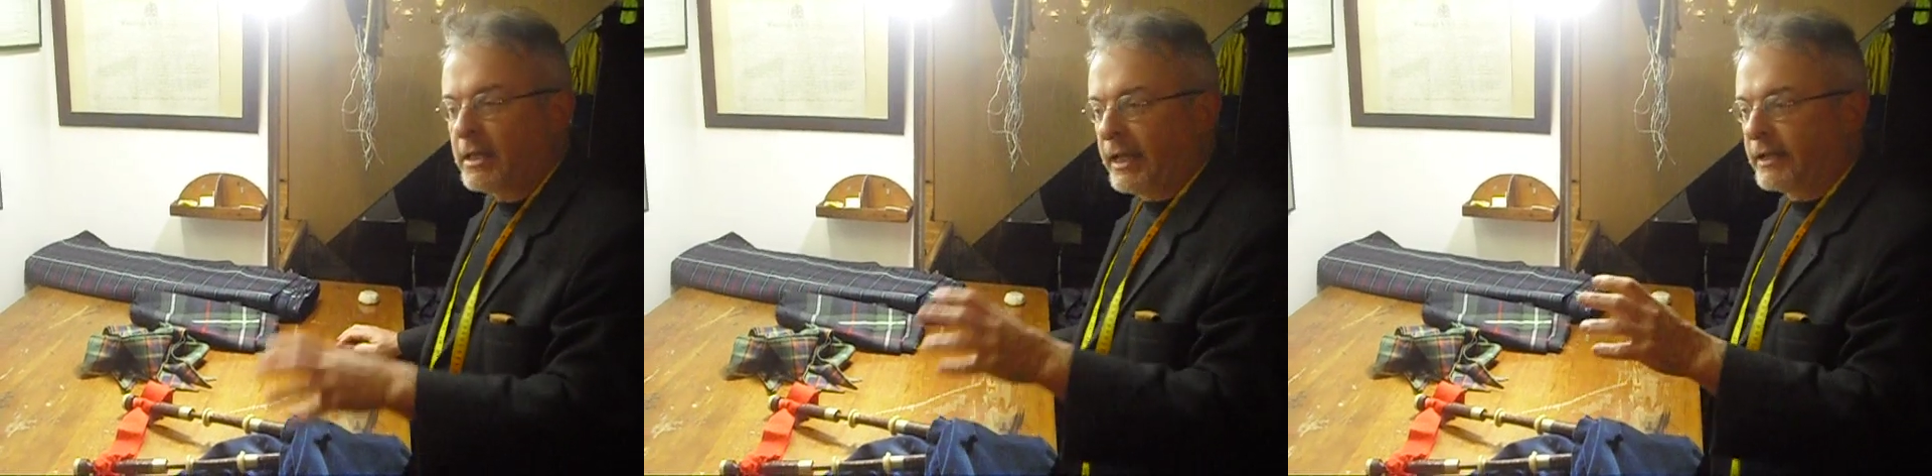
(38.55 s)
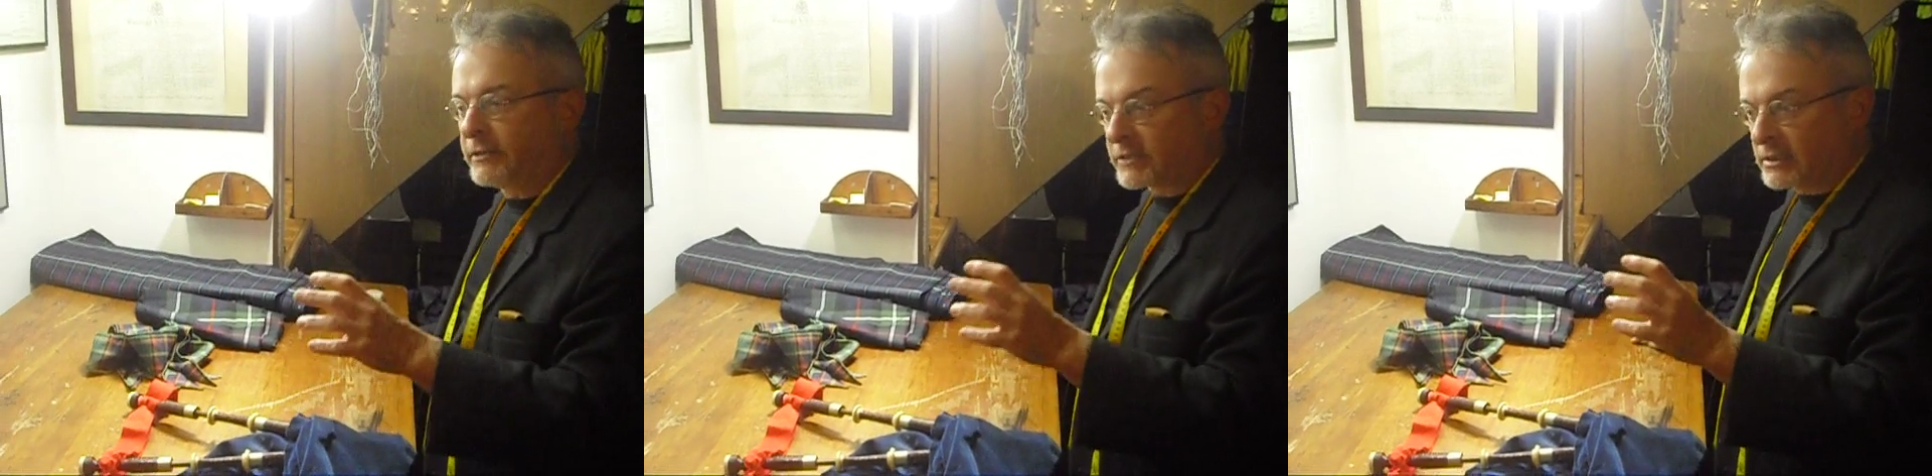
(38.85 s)
and
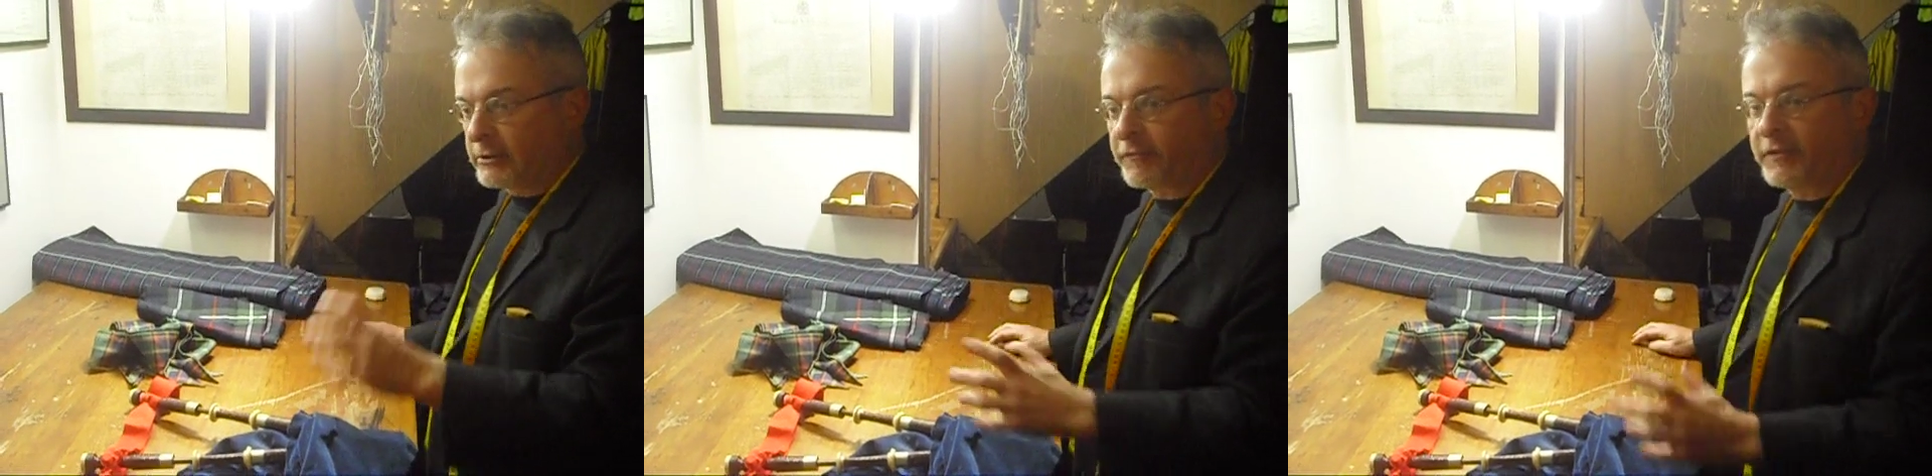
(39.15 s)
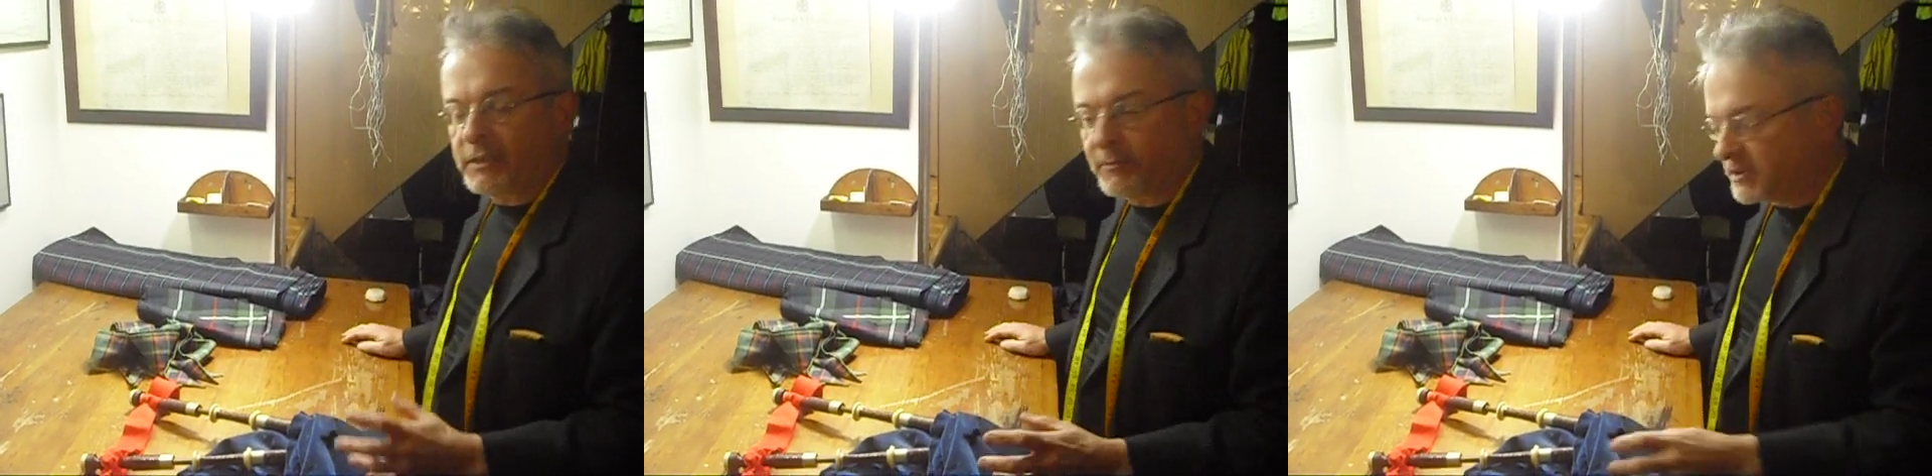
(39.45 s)
it was clear from
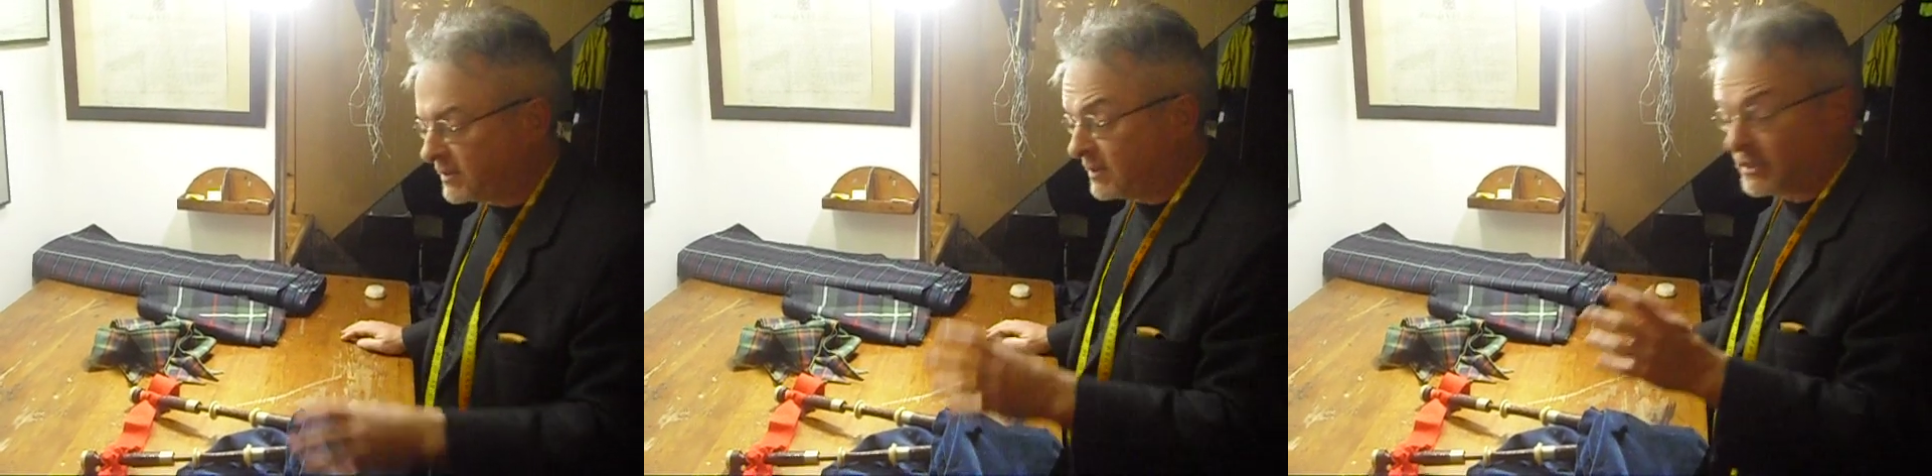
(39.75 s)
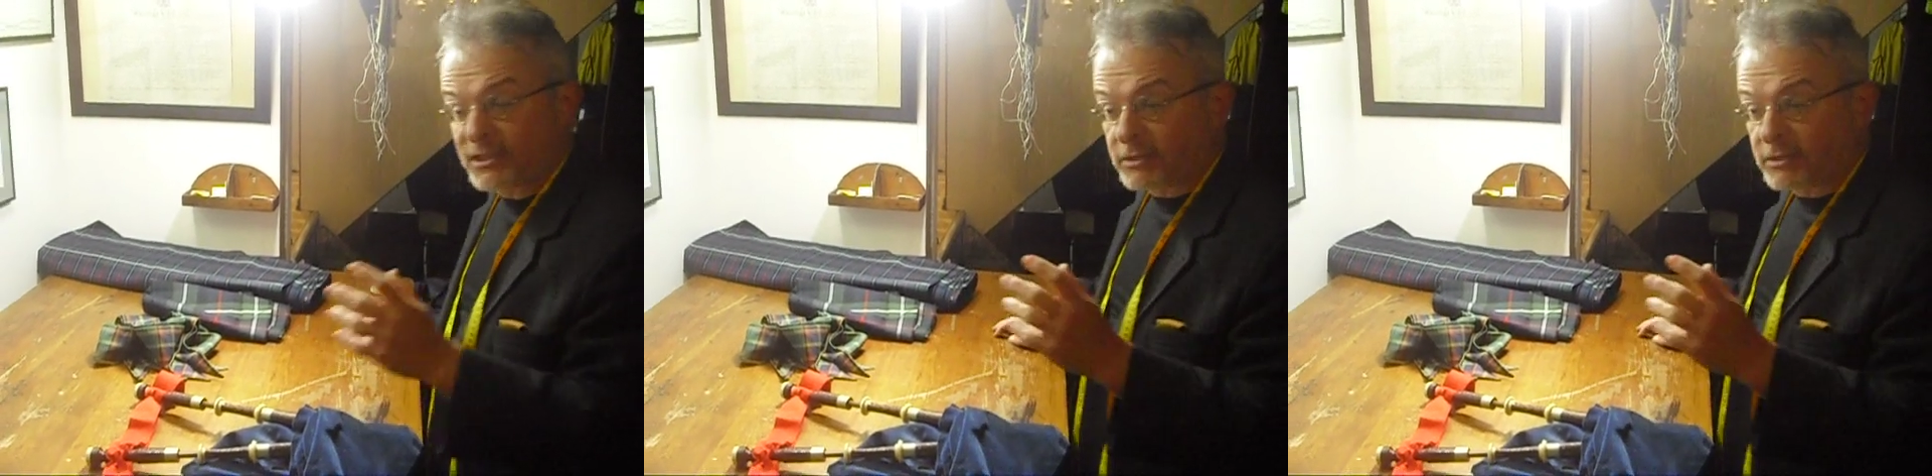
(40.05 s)
the images that it's